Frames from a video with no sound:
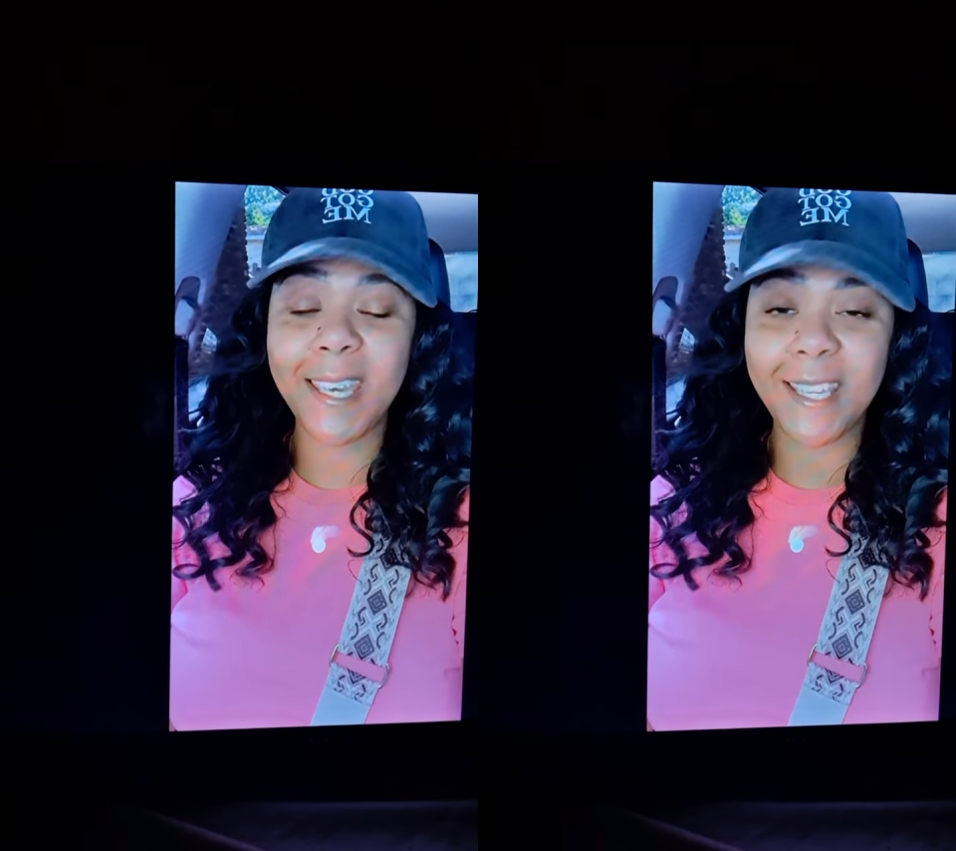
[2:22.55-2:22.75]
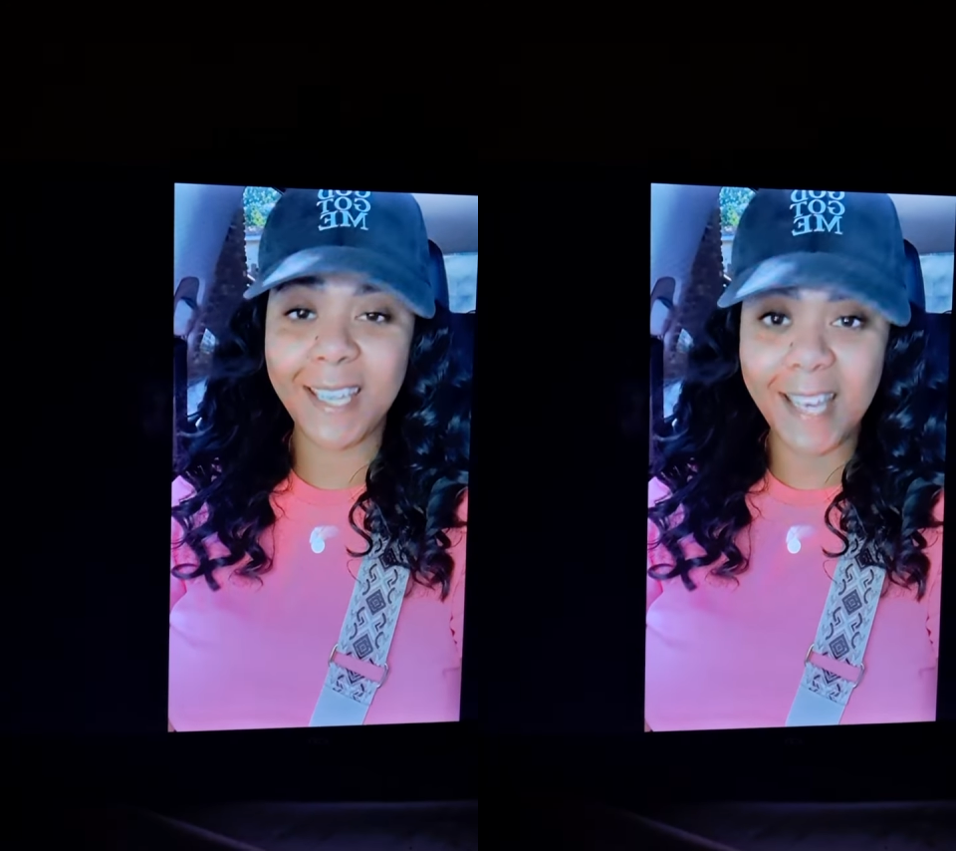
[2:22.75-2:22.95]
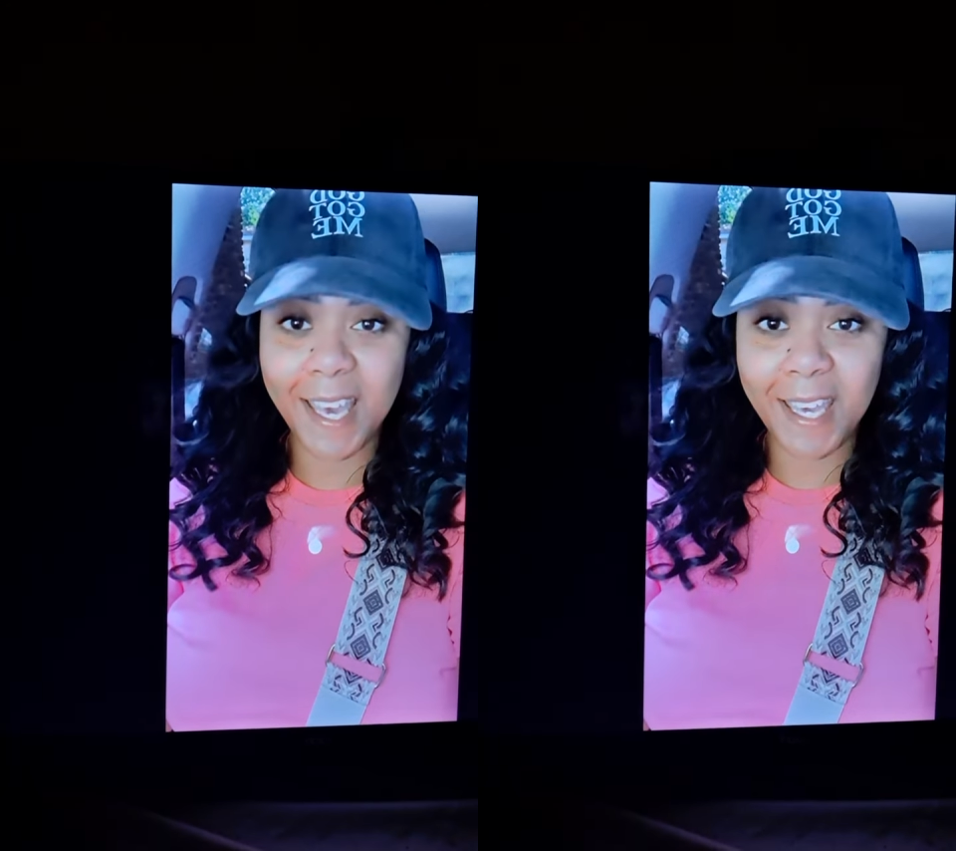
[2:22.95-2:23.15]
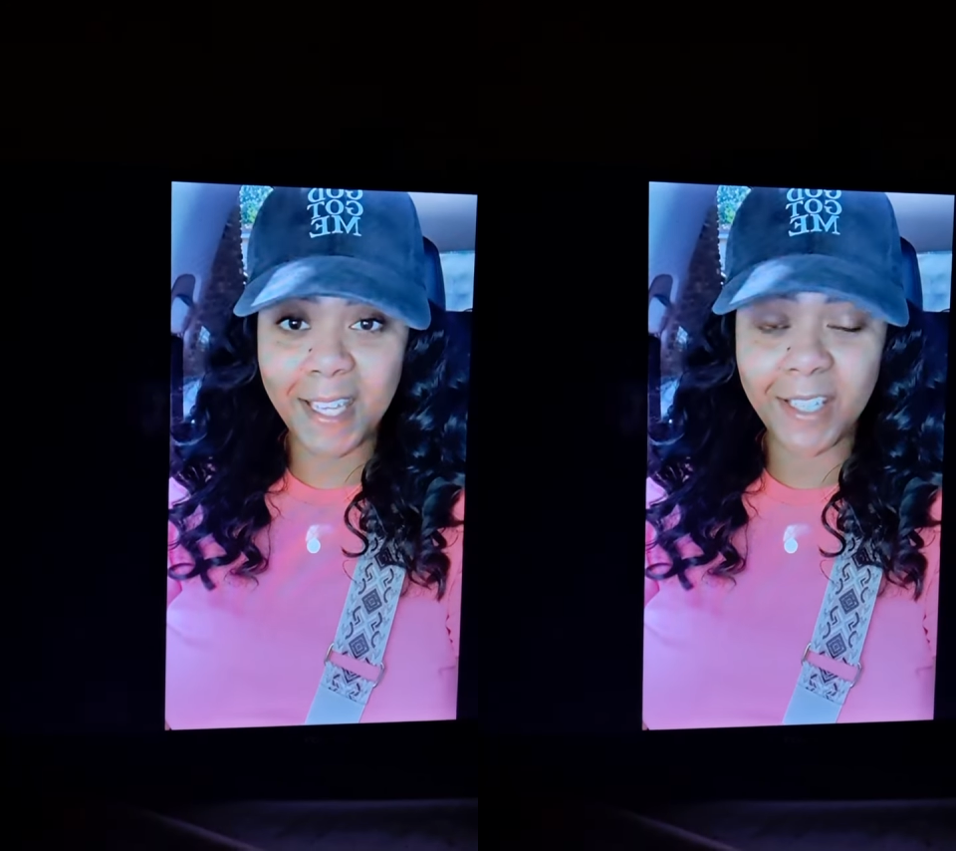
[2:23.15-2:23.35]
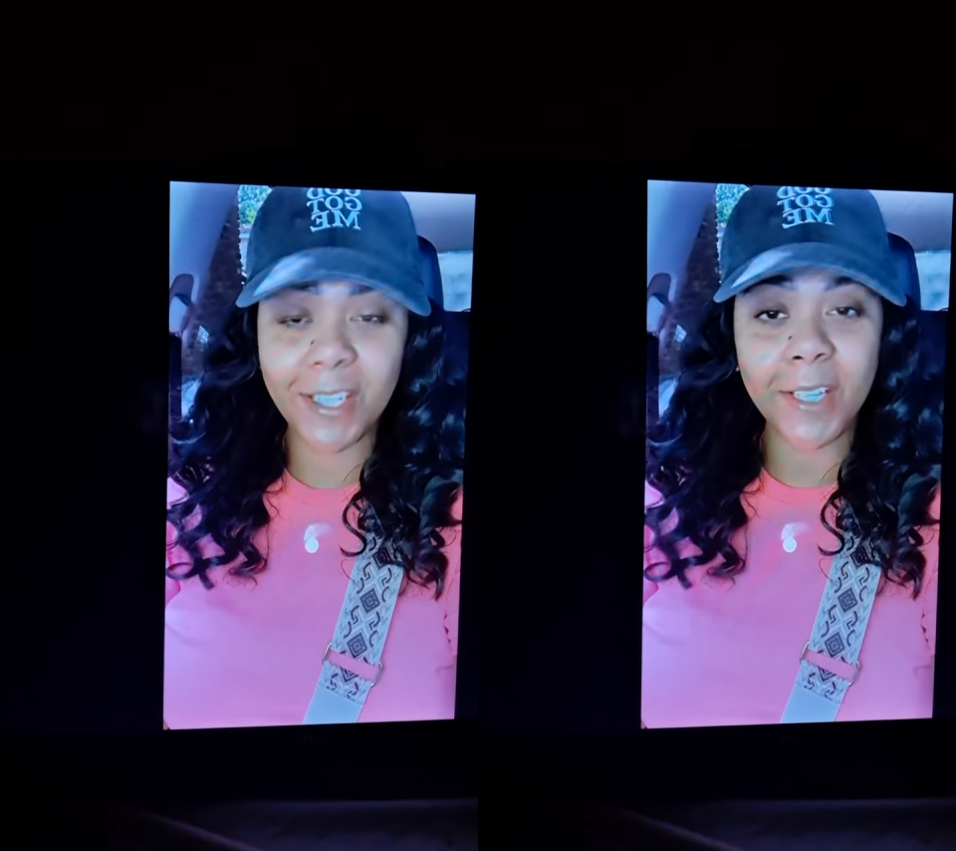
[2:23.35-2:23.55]

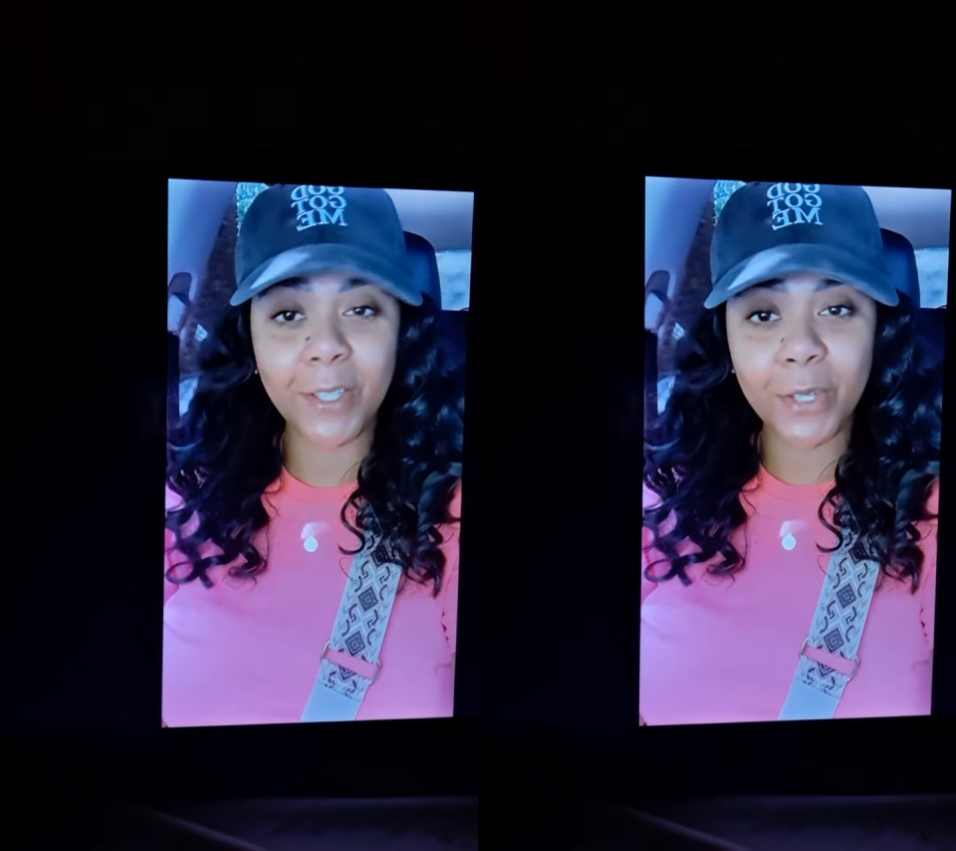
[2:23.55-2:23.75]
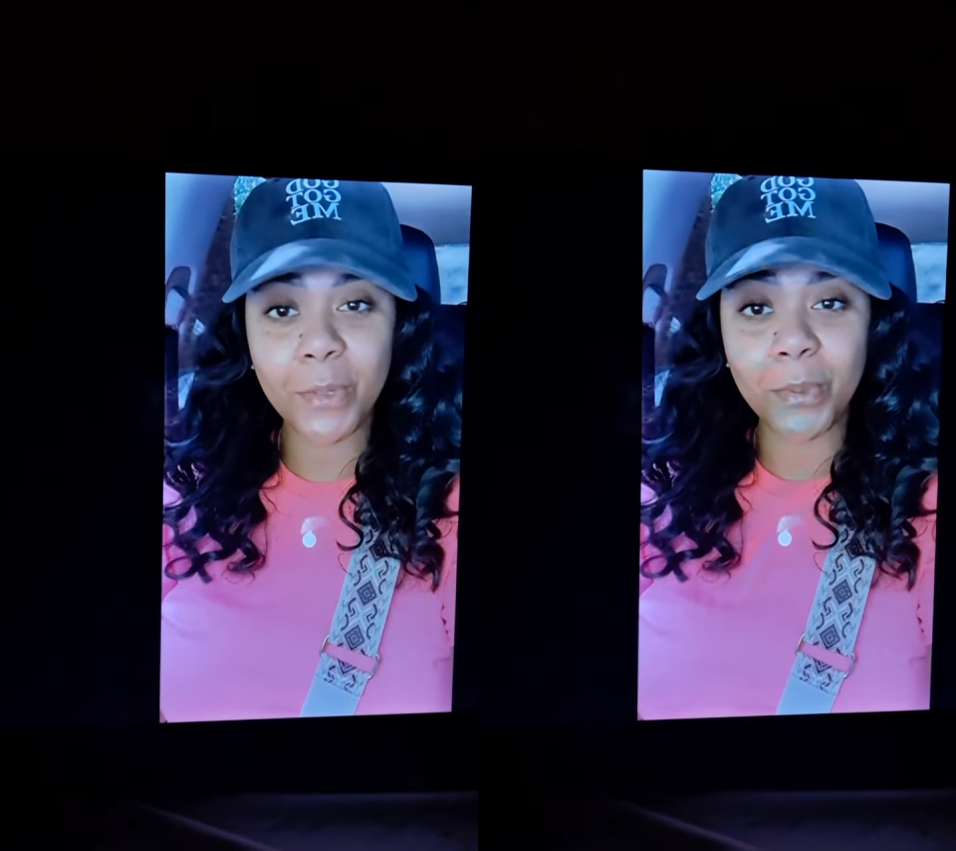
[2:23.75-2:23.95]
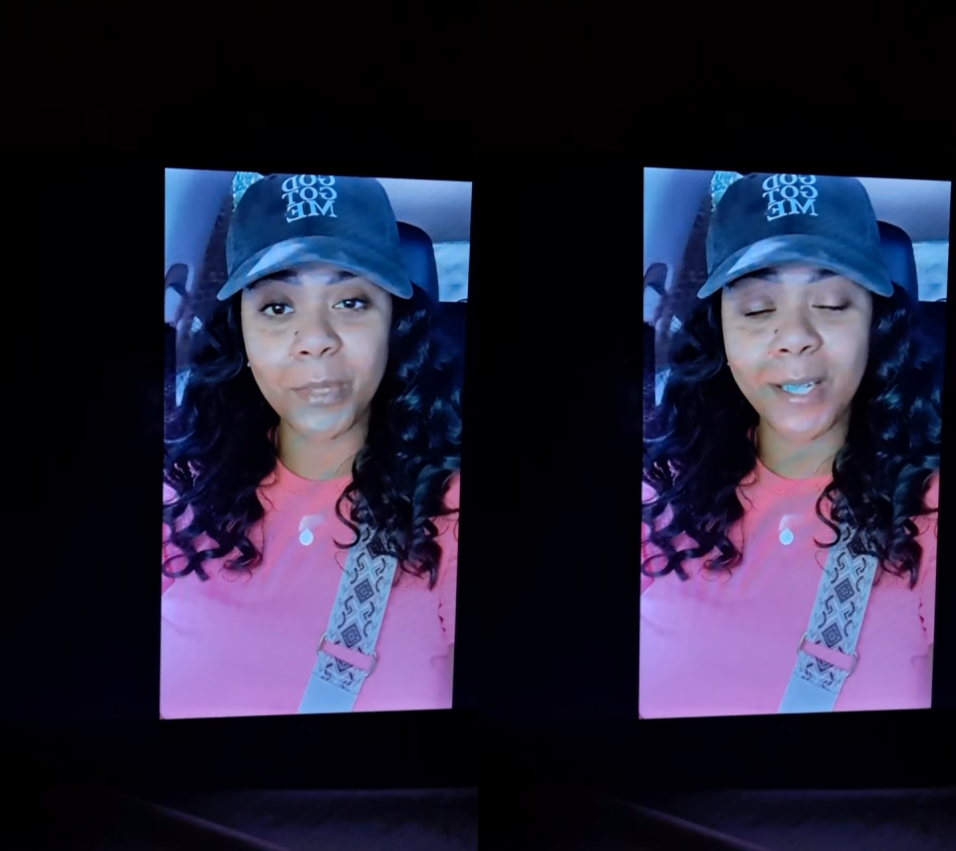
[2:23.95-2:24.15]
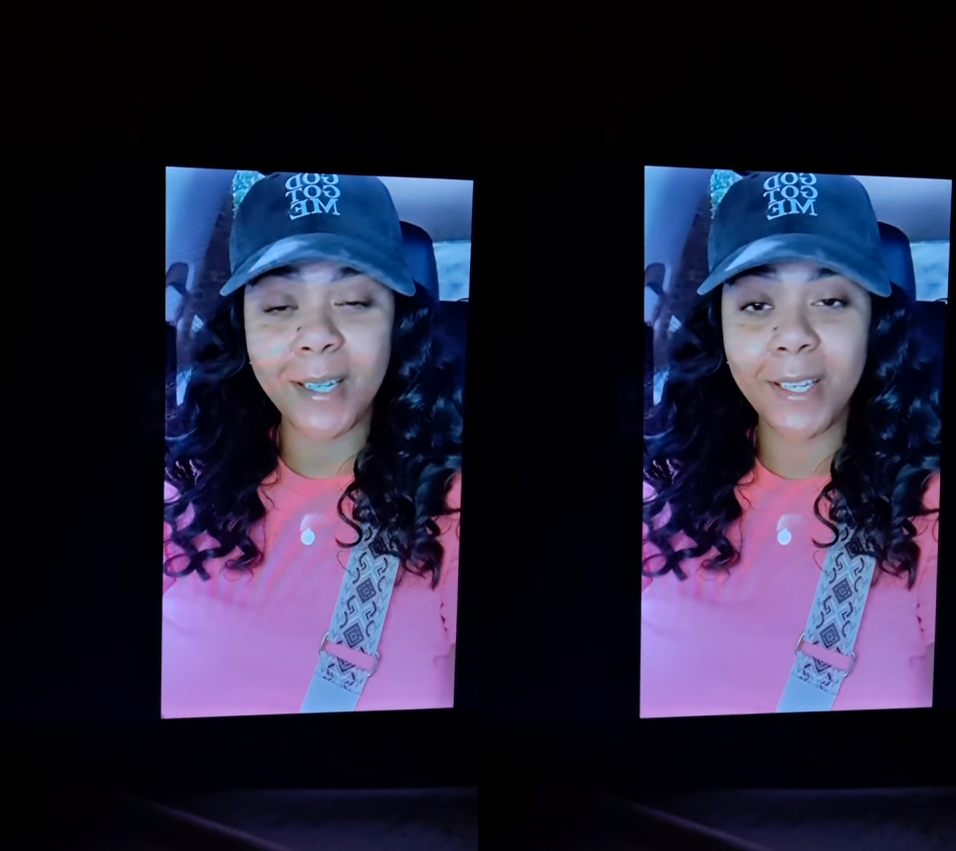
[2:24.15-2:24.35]
engaged soon.